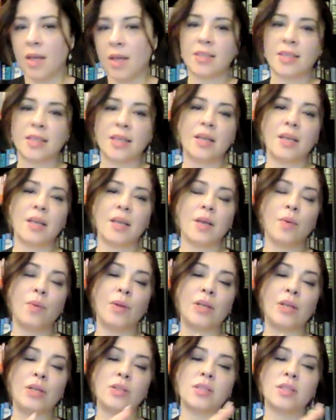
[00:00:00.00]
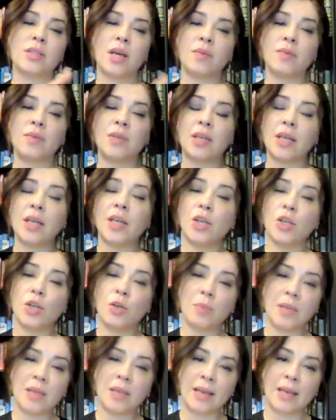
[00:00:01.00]
See, when you start with a
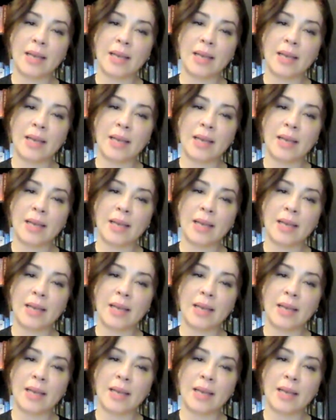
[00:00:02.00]
human